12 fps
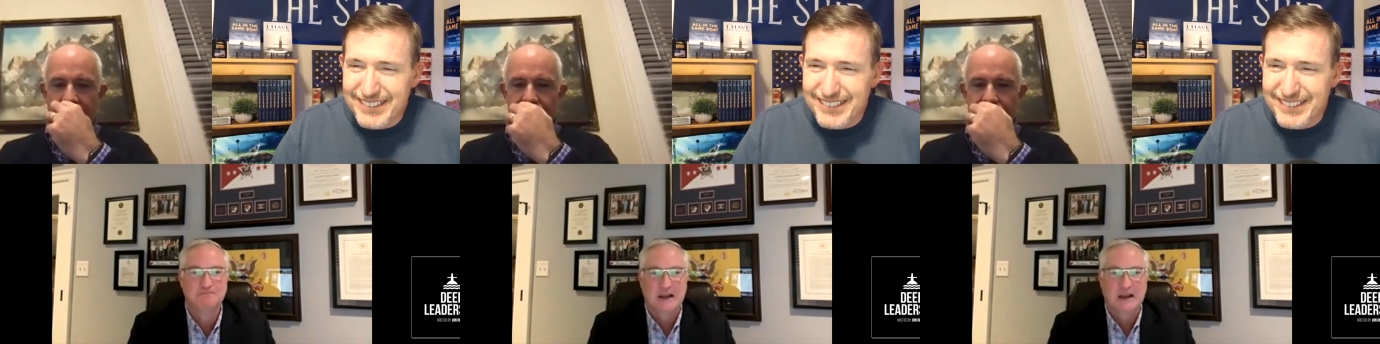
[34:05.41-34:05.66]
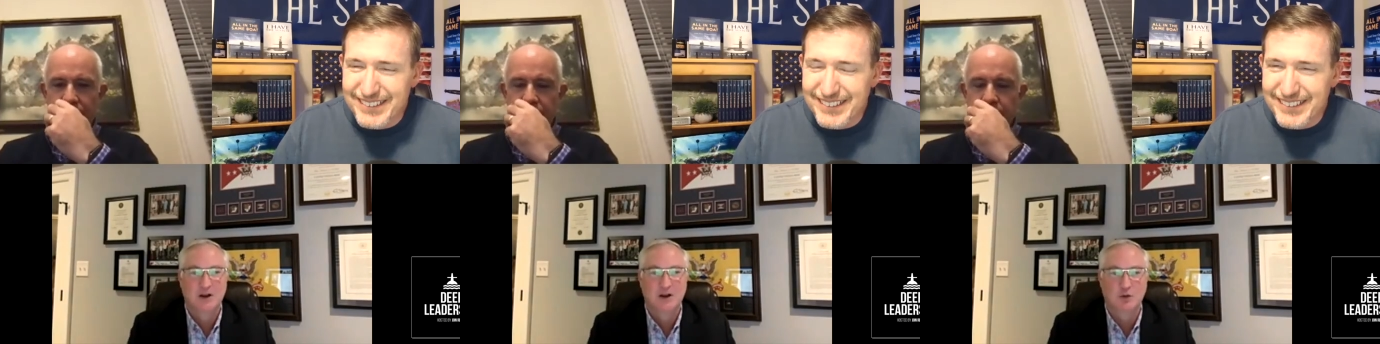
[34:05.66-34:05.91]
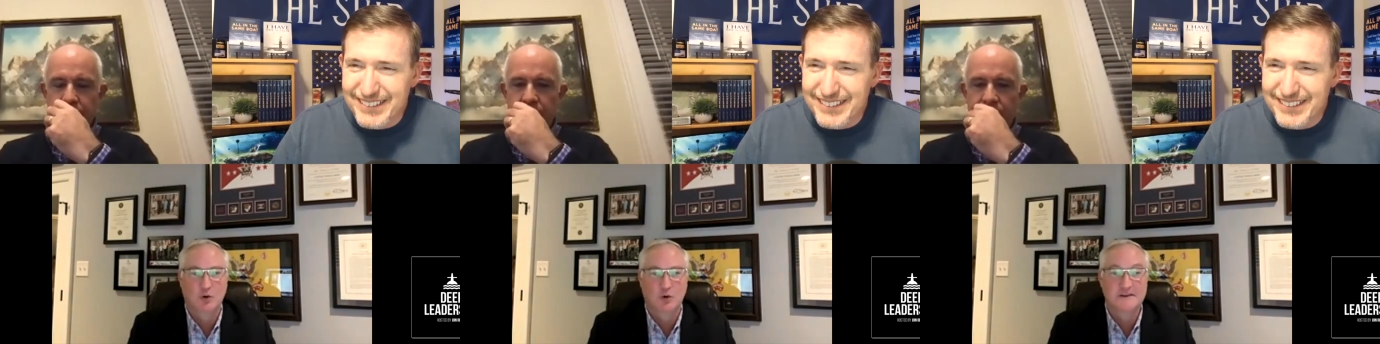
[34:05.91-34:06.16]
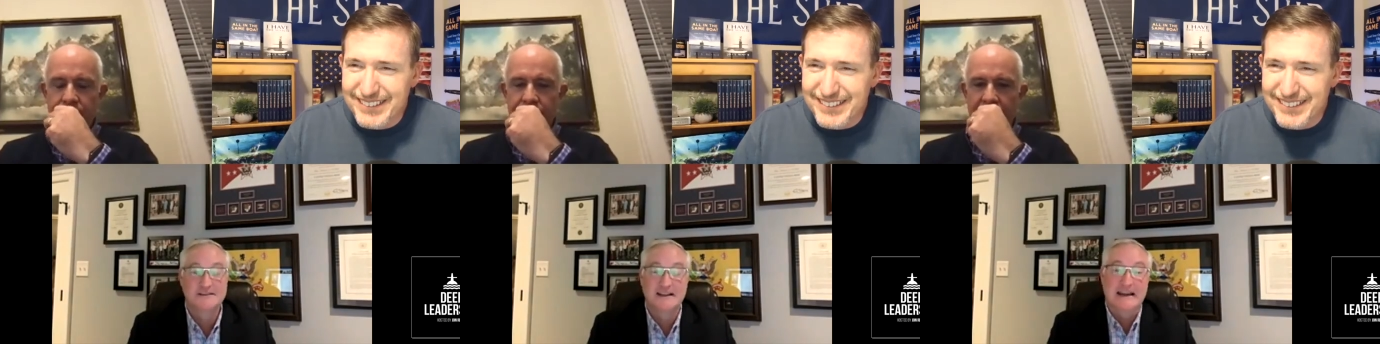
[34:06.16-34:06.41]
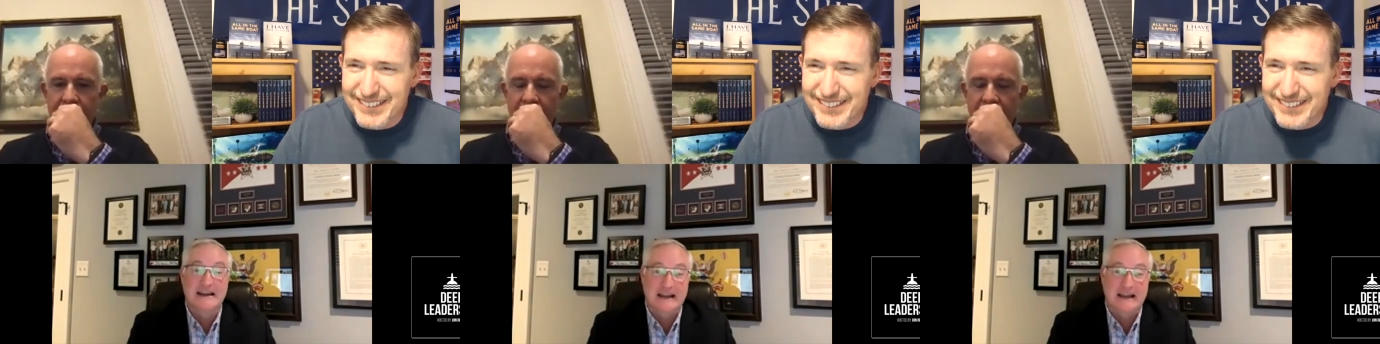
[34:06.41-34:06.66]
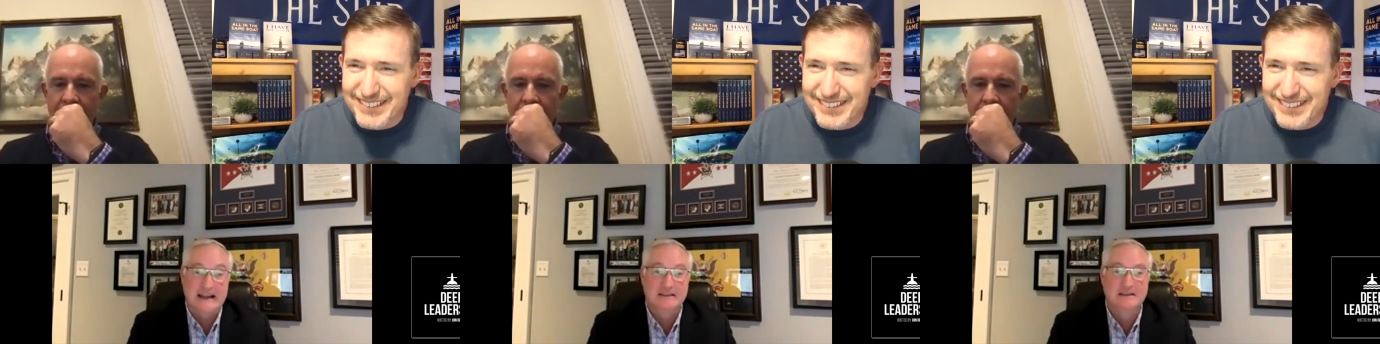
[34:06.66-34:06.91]
Speaker 1: You know, the ones that
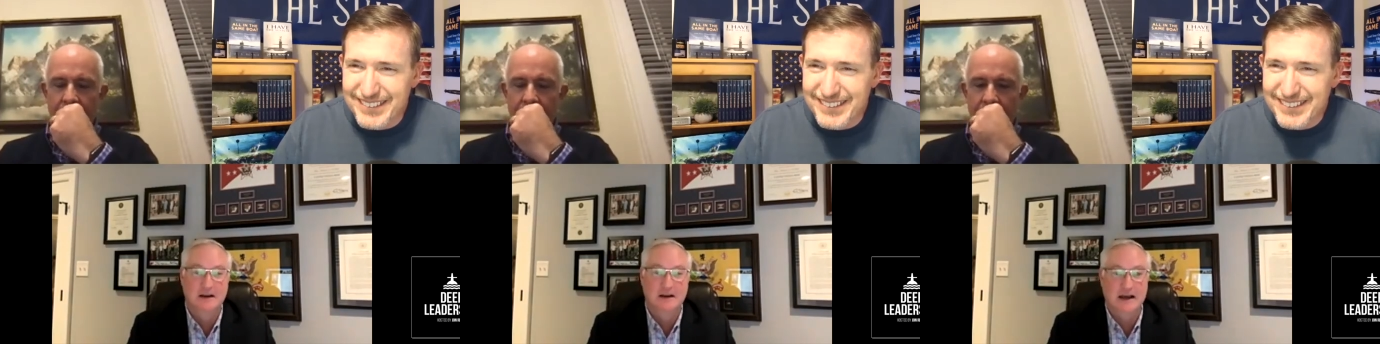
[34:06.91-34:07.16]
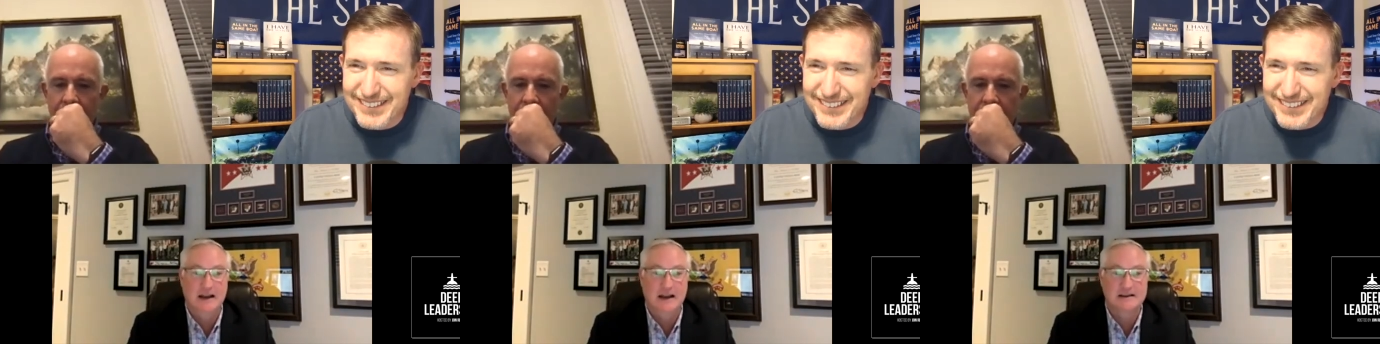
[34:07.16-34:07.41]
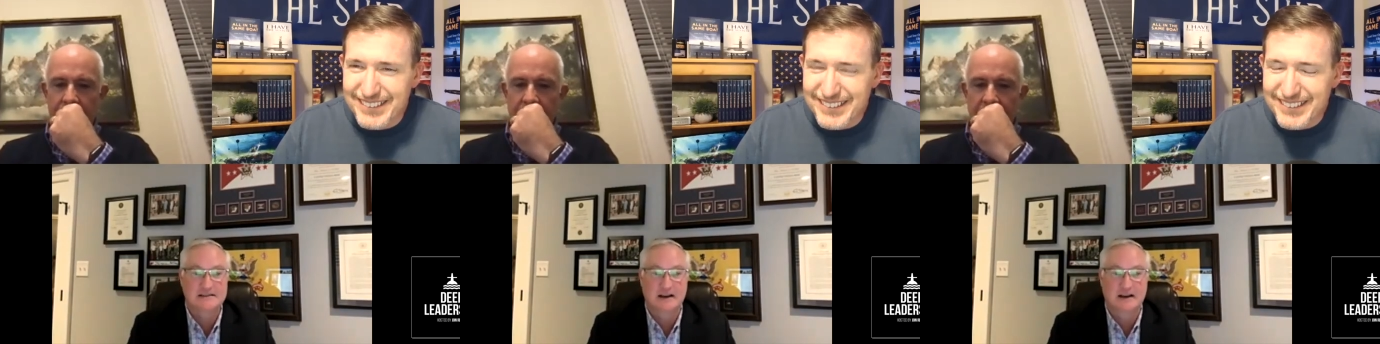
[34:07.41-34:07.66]
need the highest level